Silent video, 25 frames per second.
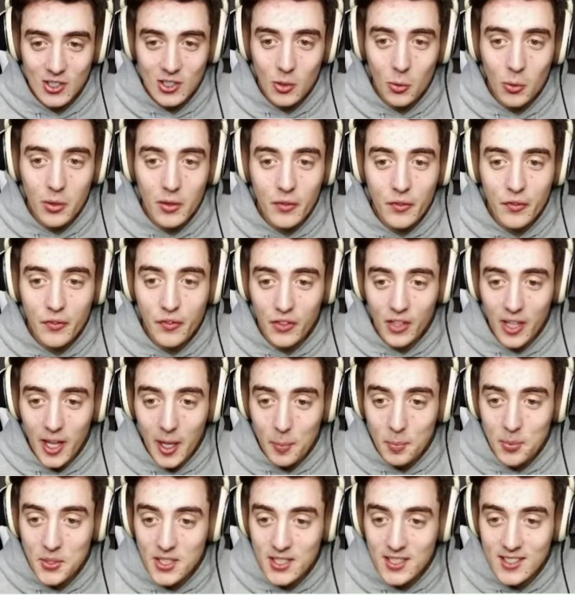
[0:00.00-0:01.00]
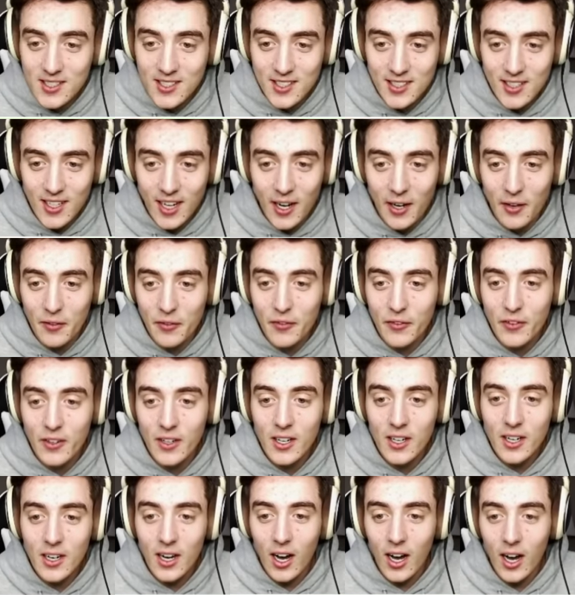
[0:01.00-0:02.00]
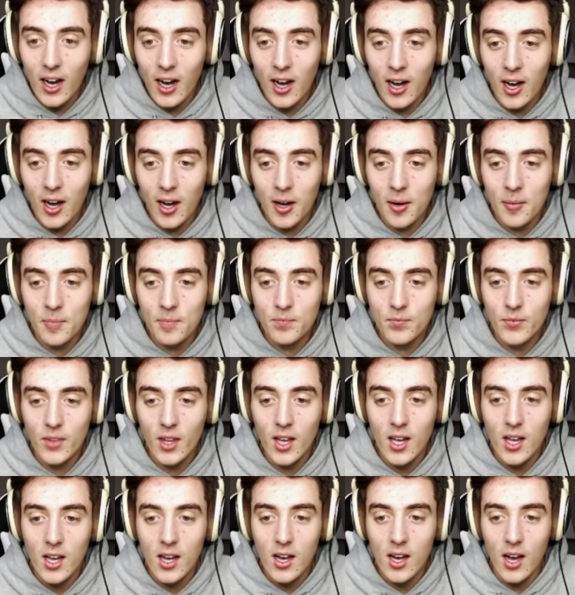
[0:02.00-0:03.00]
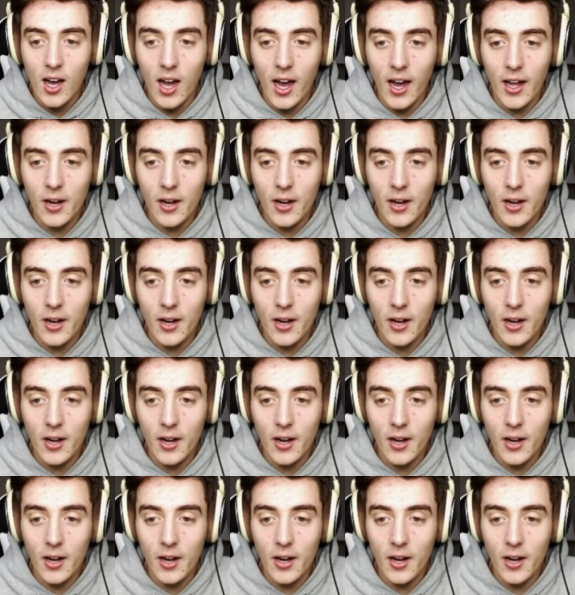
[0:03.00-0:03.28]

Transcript: doing flips and stuff. Um, I